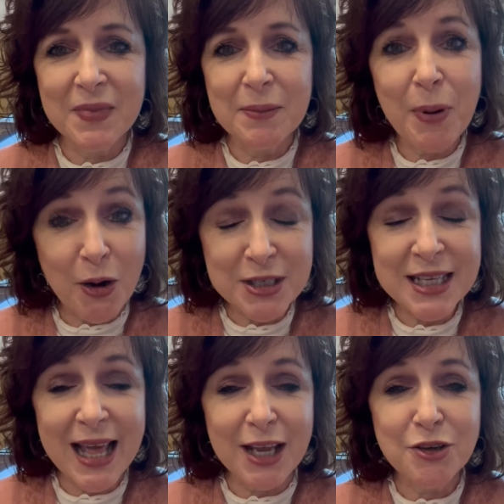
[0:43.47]

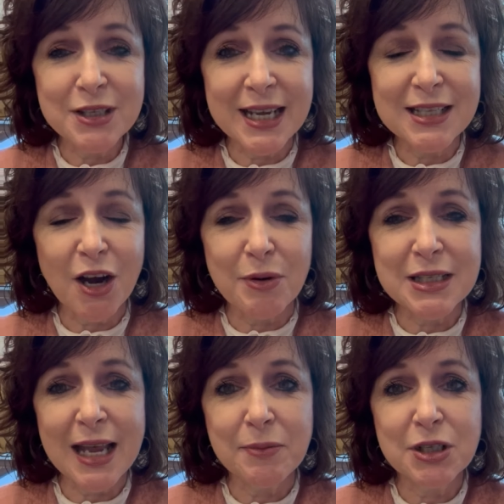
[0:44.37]
person that you see as our
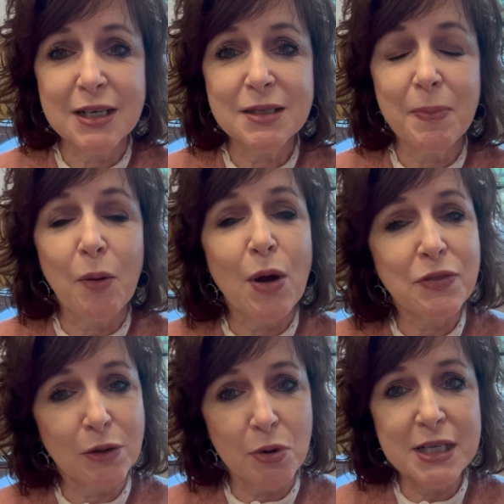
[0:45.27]
receptionist. But what
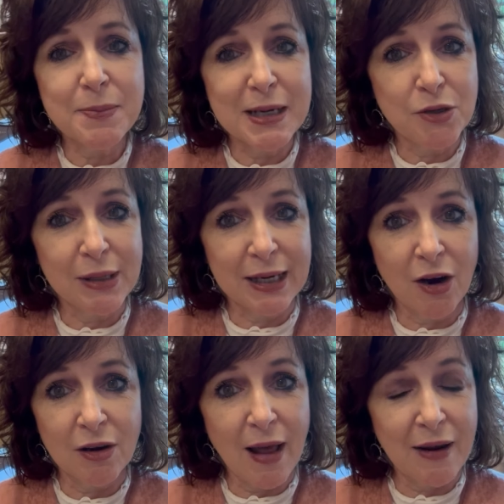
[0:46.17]
the Lord has been doing in
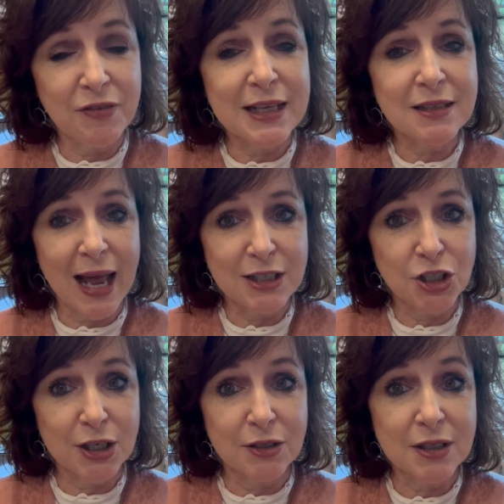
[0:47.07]
her life these
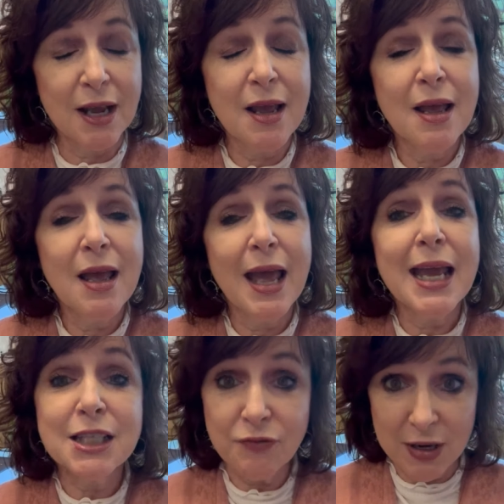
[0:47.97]
last years
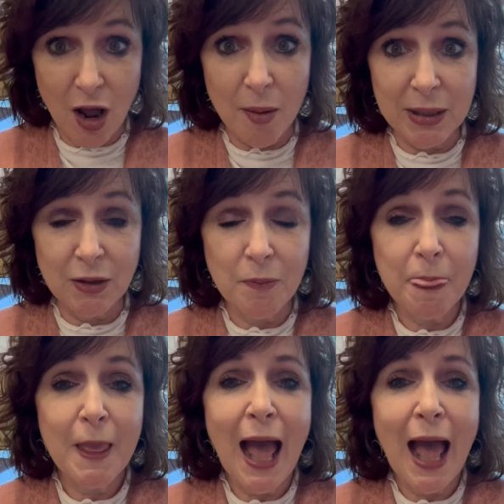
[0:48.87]
is phenomenal.